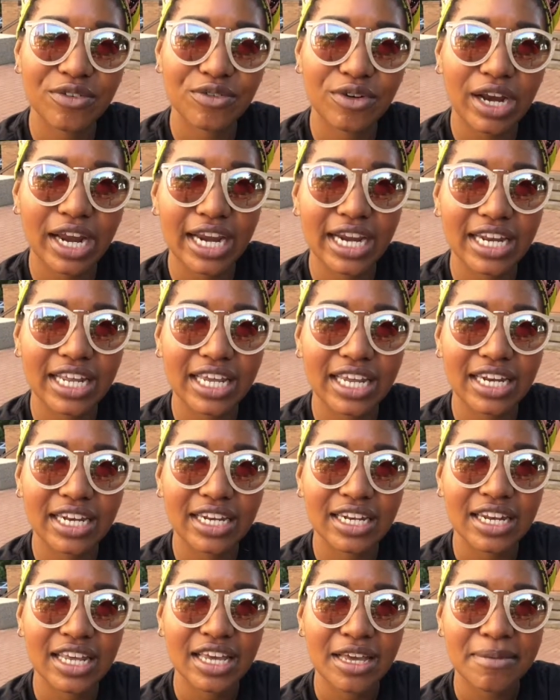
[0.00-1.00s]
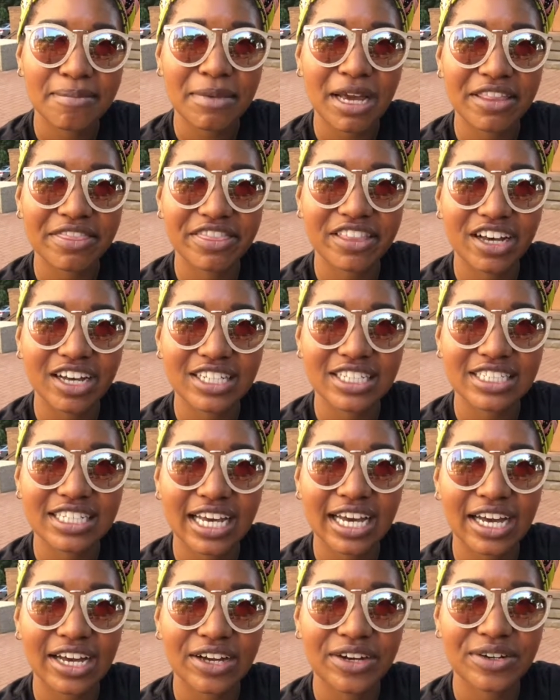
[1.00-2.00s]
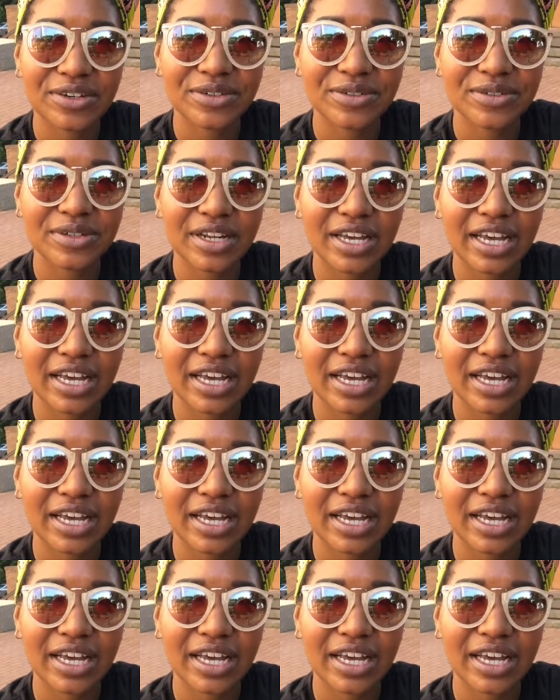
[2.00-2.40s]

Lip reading: writing my thoughts out.